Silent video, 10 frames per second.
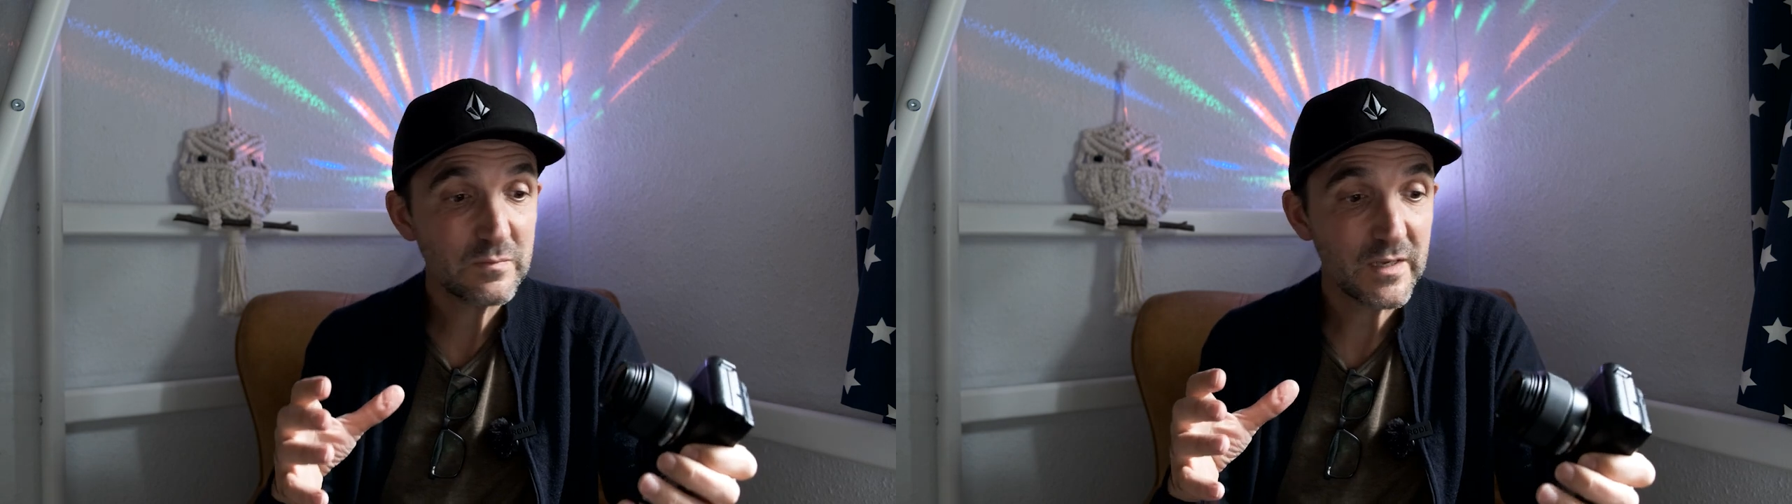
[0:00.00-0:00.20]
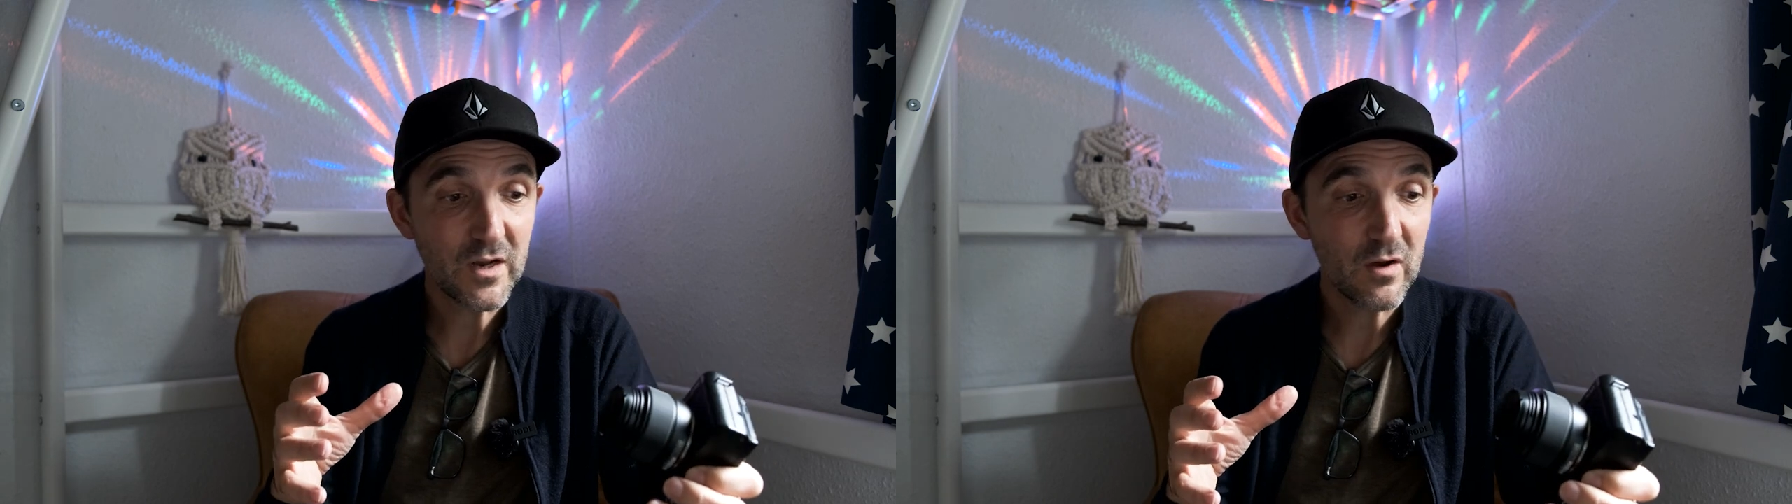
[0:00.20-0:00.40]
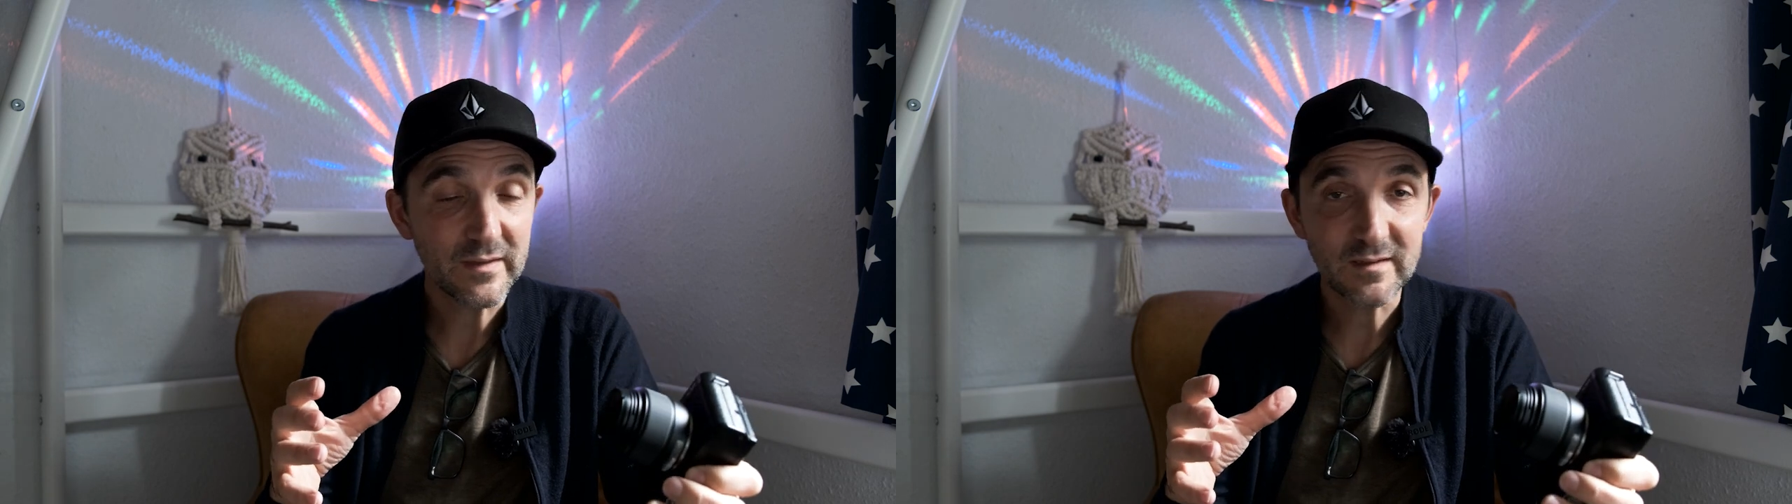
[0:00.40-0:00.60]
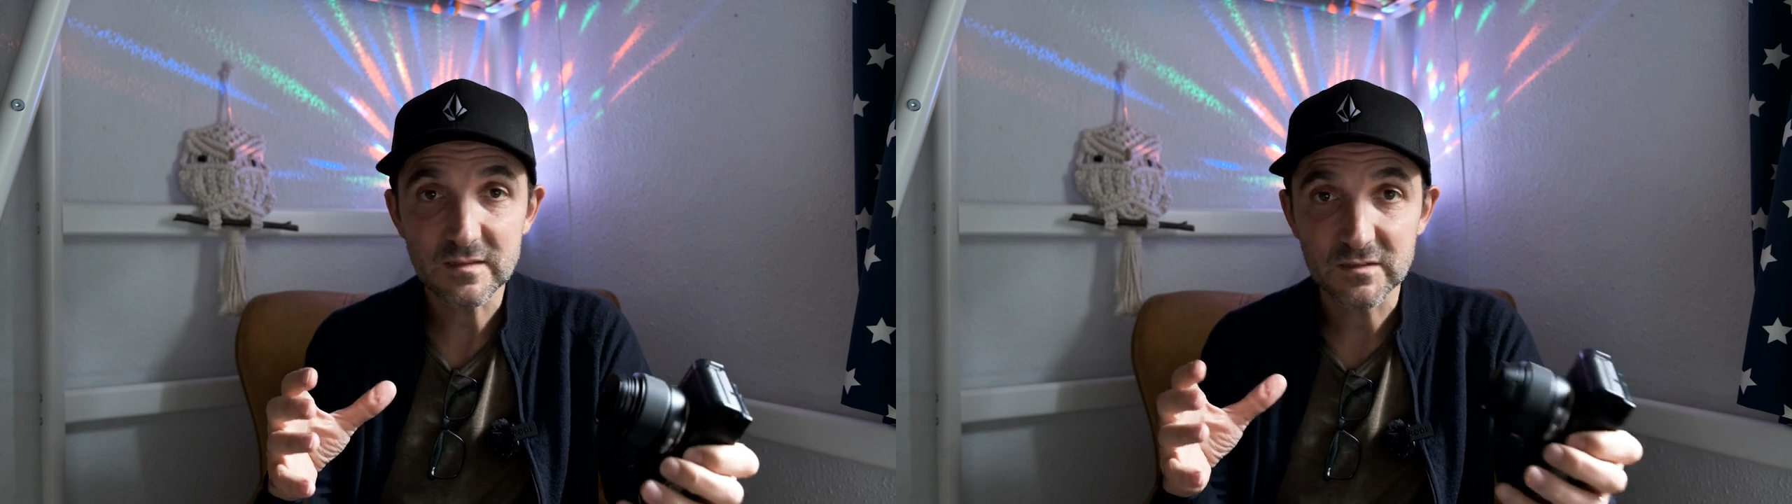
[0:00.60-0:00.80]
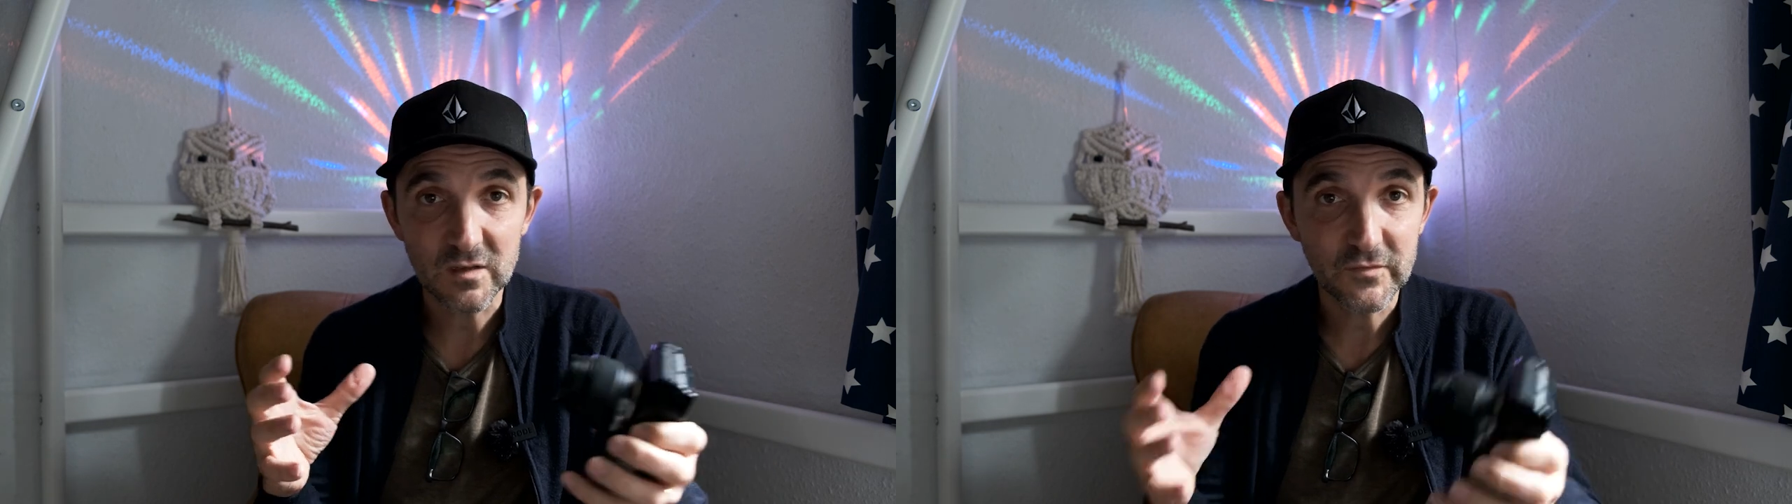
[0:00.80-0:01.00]
you know, it
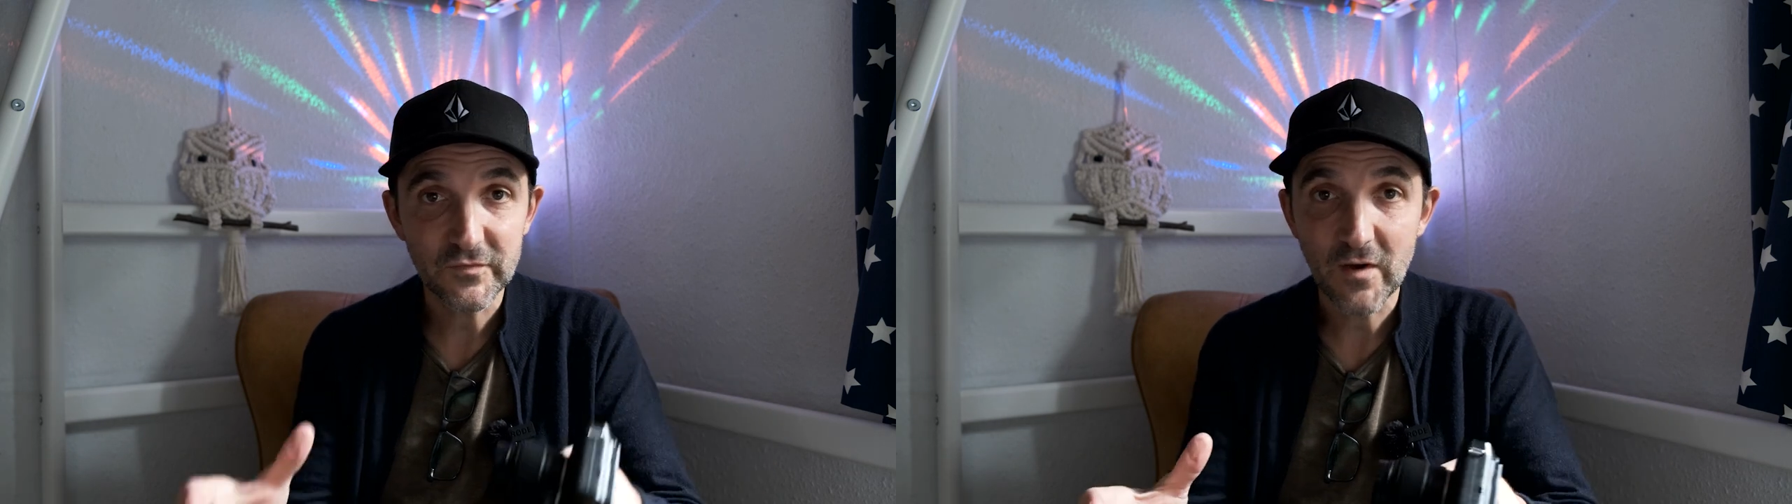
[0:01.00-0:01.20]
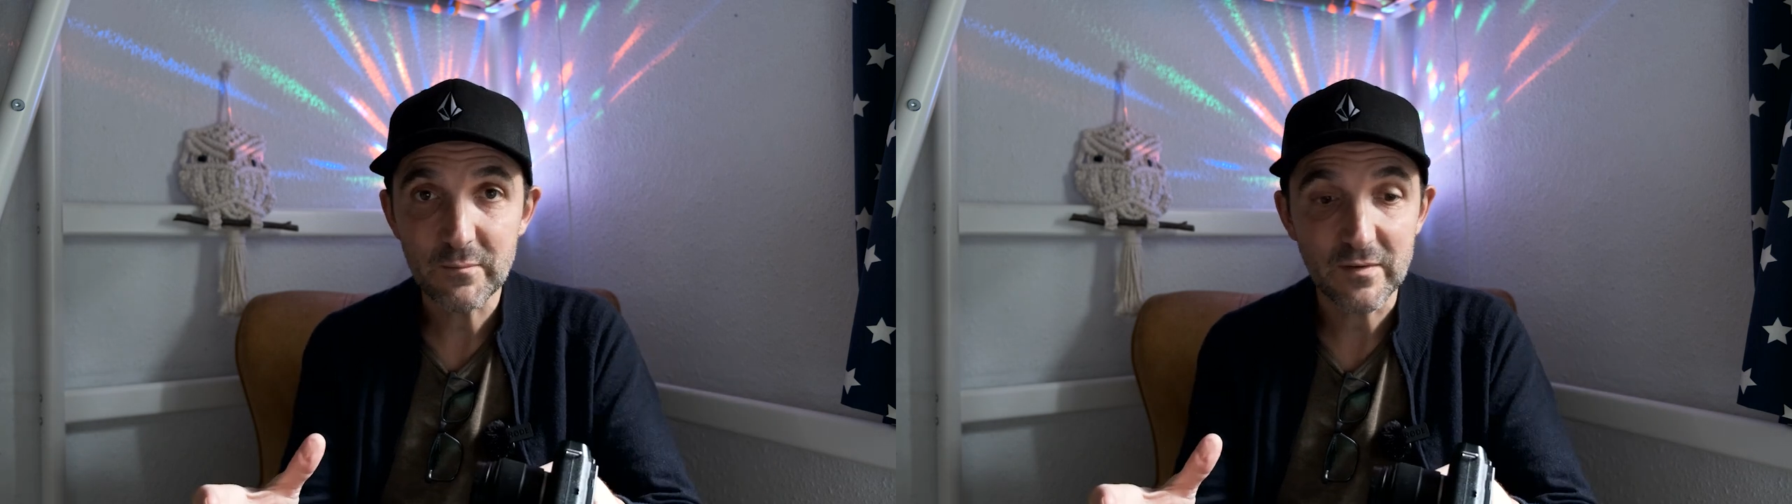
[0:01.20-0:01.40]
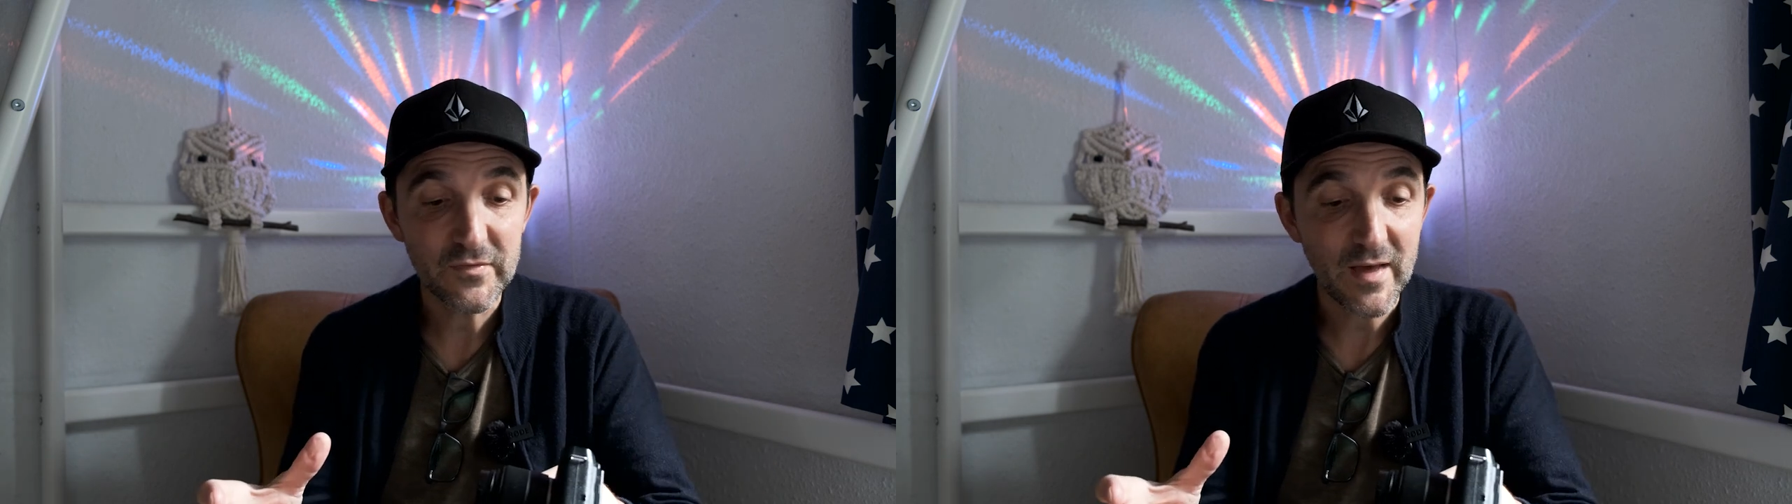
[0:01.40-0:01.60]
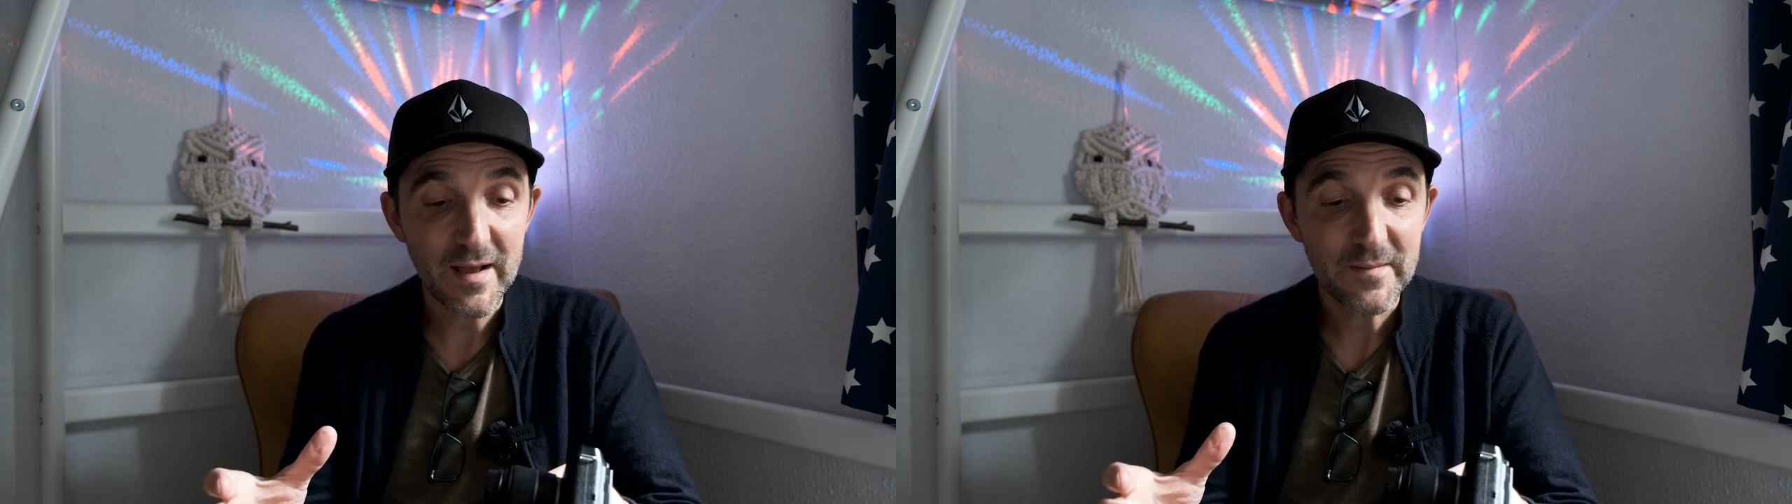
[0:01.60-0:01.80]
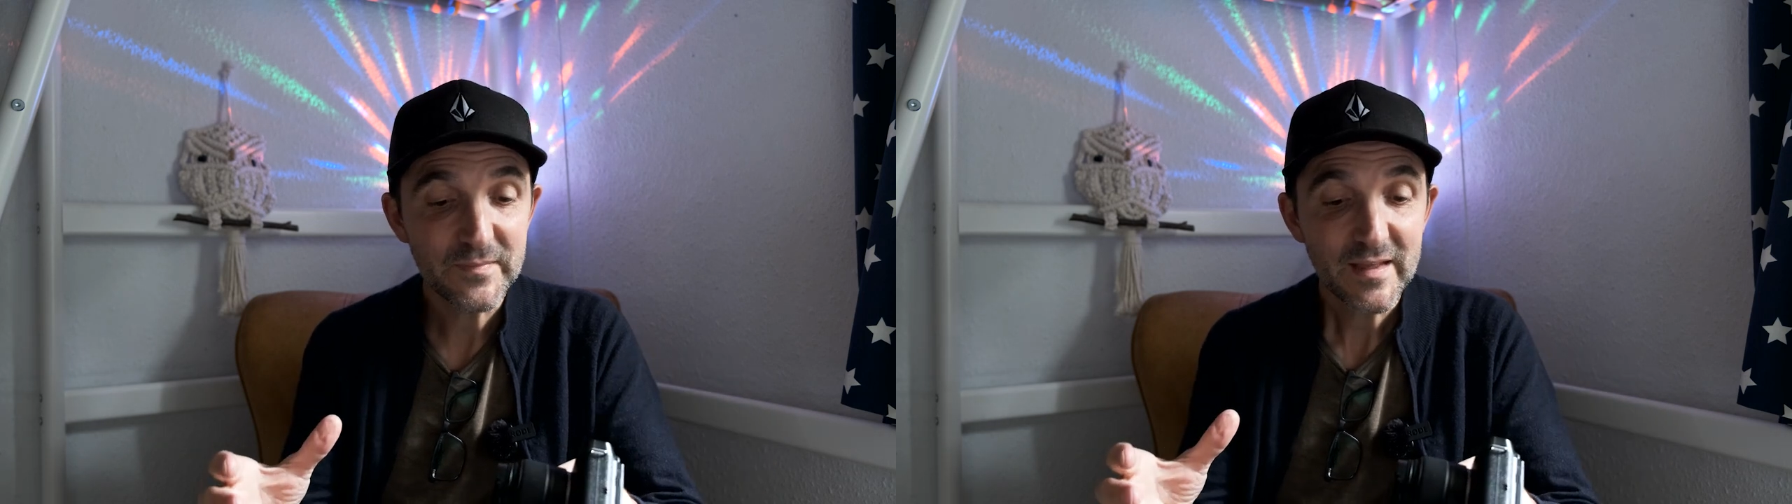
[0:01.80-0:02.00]
does fine with that.